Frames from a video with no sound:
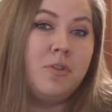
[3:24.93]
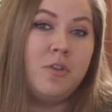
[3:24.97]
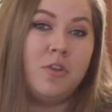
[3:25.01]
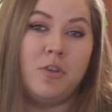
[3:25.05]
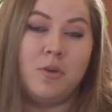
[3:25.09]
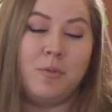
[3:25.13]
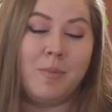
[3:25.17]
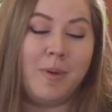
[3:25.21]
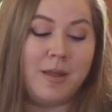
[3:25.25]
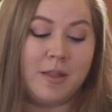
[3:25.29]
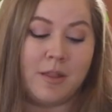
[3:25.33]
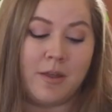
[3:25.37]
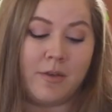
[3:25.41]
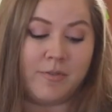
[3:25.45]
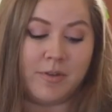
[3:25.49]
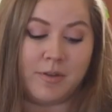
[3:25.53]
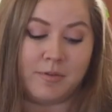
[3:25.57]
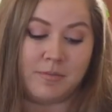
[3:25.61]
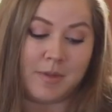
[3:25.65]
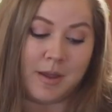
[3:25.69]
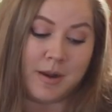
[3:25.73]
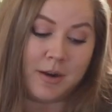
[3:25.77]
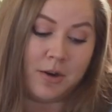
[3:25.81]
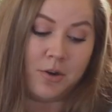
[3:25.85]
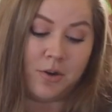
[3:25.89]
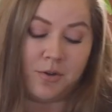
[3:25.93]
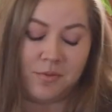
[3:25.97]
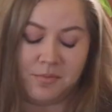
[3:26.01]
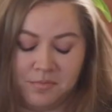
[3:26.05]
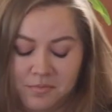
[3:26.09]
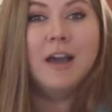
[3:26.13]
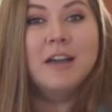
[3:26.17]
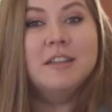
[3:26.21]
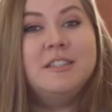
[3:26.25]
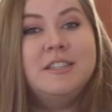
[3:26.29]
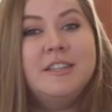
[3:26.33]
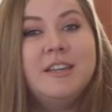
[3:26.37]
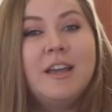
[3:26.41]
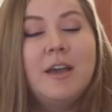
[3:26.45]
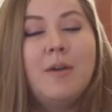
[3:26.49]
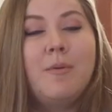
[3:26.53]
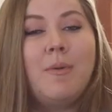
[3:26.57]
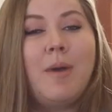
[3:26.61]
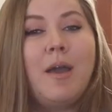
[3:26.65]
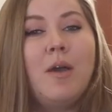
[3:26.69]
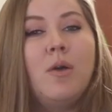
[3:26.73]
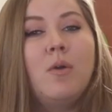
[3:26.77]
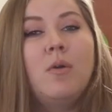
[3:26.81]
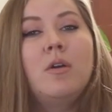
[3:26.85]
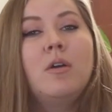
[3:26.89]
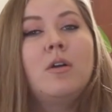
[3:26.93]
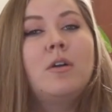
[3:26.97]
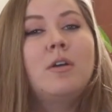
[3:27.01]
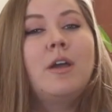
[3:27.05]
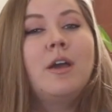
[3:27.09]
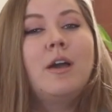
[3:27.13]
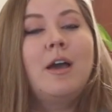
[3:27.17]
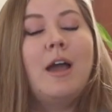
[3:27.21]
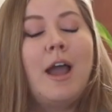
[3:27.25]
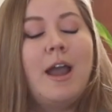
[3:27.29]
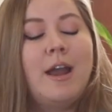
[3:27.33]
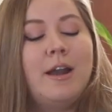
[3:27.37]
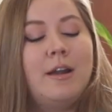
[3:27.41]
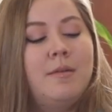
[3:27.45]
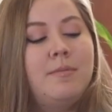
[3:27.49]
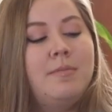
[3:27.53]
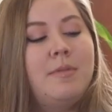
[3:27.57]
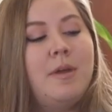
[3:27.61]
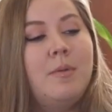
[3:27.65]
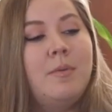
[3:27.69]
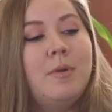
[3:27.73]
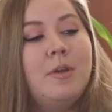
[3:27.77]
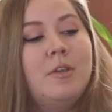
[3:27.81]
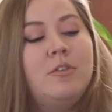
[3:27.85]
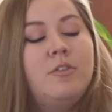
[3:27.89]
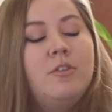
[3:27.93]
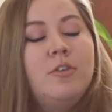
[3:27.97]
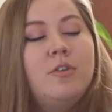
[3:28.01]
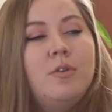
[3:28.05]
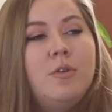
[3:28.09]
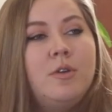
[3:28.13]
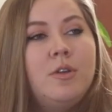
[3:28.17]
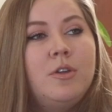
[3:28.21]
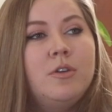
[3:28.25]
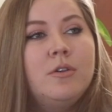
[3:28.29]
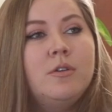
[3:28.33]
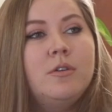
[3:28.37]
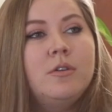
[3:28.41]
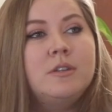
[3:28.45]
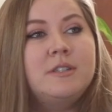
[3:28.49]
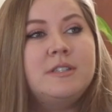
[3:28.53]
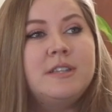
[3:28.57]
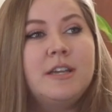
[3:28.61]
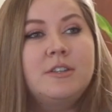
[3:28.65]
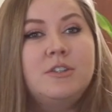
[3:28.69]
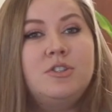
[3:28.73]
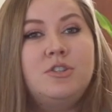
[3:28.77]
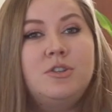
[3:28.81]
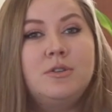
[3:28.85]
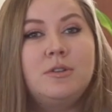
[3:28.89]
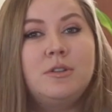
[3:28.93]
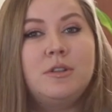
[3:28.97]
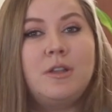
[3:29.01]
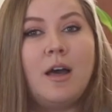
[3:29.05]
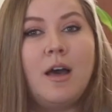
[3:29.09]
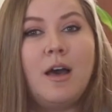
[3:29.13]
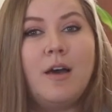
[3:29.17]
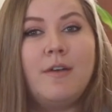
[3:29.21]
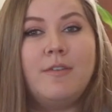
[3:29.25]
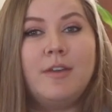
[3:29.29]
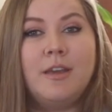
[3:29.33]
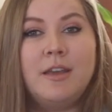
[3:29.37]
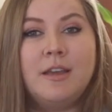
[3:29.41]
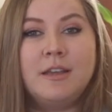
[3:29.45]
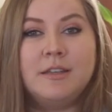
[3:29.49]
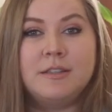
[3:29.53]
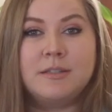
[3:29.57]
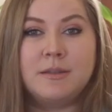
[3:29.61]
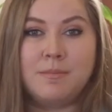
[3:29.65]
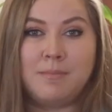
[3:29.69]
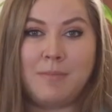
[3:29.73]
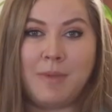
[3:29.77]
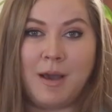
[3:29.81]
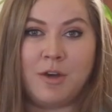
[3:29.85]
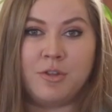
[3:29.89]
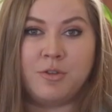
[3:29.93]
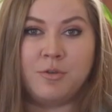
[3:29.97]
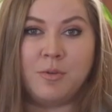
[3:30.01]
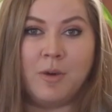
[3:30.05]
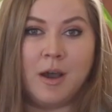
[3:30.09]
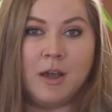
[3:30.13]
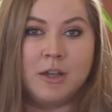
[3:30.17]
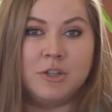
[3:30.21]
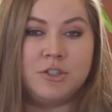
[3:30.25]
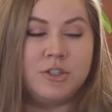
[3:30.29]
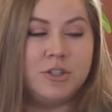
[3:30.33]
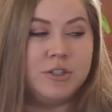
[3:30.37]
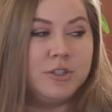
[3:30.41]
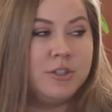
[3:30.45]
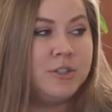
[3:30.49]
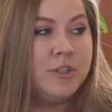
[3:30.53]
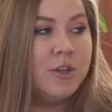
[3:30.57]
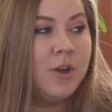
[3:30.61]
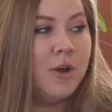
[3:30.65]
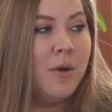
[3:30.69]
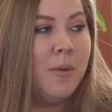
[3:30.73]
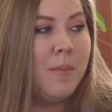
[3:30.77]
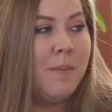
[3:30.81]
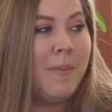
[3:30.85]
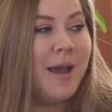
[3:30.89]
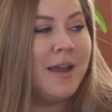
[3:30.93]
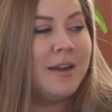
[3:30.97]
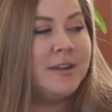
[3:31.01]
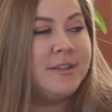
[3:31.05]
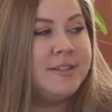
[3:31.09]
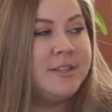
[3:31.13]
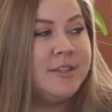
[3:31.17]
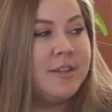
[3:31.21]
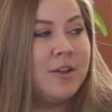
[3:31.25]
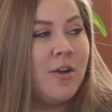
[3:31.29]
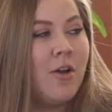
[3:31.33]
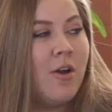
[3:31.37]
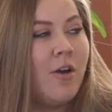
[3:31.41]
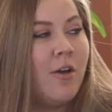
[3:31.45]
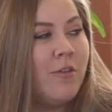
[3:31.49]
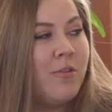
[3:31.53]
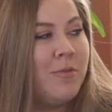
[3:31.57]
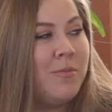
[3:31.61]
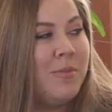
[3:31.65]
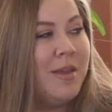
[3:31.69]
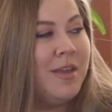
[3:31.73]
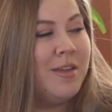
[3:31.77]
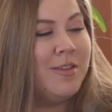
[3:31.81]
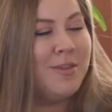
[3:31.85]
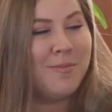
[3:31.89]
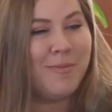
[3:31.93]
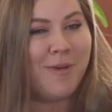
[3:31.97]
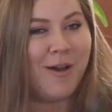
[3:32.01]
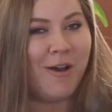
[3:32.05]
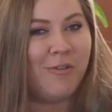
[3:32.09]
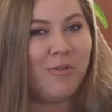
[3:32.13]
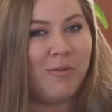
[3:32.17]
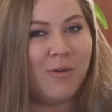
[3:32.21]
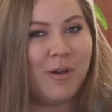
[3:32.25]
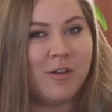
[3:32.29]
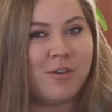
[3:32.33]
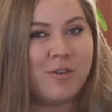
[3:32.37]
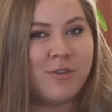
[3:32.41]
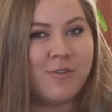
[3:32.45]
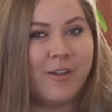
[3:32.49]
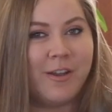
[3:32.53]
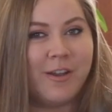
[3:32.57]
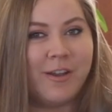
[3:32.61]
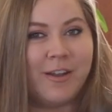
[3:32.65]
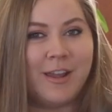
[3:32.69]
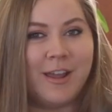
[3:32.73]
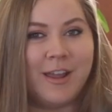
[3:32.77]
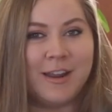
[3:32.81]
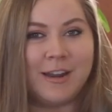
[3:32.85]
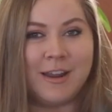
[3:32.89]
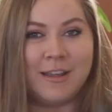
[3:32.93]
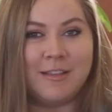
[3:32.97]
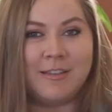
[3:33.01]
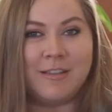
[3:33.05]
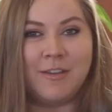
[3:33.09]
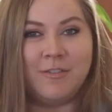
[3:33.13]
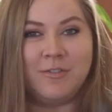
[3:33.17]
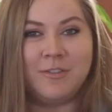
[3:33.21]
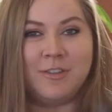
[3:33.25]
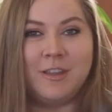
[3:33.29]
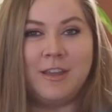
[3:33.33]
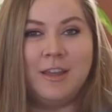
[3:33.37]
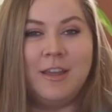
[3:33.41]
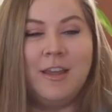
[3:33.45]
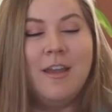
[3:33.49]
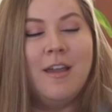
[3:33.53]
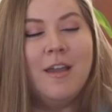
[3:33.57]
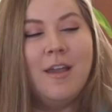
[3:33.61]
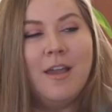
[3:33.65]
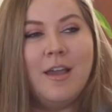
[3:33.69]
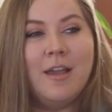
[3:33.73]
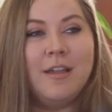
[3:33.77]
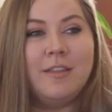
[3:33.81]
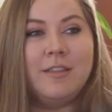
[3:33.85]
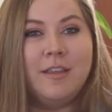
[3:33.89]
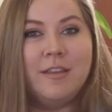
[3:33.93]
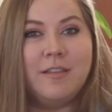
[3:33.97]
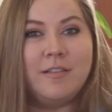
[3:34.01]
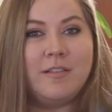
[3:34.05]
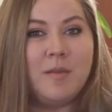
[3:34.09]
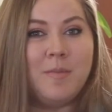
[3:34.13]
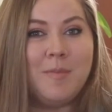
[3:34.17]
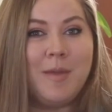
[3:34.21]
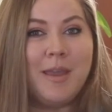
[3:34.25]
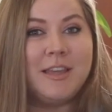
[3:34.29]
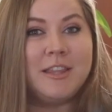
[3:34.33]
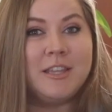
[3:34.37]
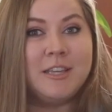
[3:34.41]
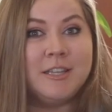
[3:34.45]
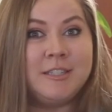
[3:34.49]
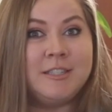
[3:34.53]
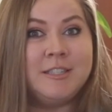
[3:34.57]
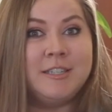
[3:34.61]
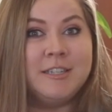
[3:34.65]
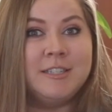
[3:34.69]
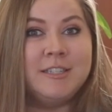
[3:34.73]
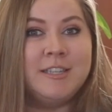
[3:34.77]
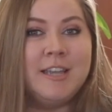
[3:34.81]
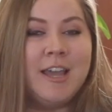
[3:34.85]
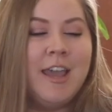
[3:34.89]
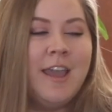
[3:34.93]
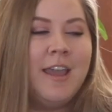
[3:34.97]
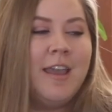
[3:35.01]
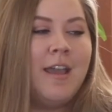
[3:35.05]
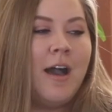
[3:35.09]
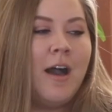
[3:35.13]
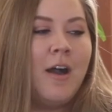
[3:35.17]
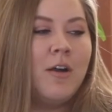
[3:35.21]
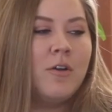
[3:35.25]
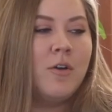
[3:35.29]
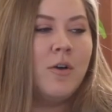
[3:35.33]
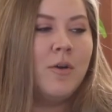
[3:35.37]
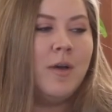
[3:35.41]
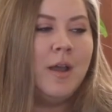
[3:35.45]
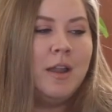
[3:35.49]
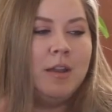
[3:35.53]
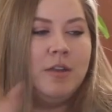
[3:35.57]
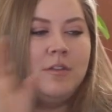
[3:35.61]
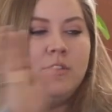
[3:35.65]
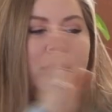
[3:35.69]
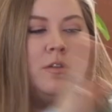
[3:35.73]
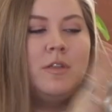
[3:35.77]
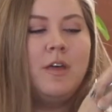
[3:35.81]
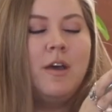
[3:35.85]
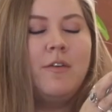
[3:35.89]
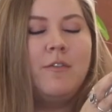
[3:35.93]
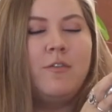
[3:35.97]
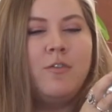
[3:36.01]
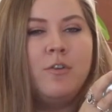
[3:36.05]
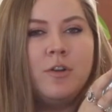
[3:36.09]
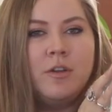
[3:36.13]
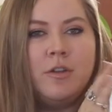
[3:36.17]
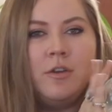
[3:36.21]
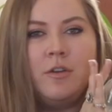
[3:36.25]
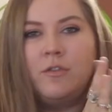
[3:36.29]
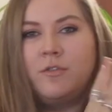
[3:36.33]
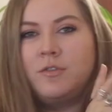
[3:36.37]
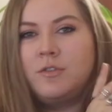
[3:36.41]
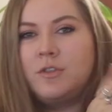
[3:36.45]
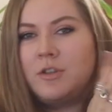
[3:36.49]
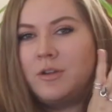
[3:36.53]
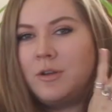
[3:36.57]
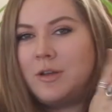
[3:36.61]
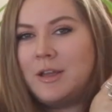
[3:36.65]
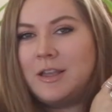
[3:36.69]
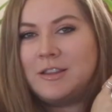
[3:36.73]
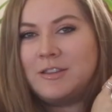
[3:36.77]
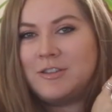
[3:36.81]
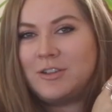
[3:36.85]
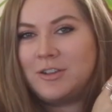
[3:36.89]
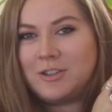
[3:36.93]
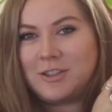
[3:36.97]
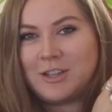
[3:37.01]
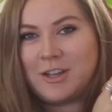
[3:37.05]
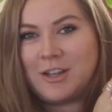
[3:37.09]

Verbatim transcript: You might love it, I don't know. A D I Y oral care item that we do use and do love is mouthwash. So Madison calls me the mouthwash fairy, and I definitely need to make this today. I'll go ahead and do that for you to insert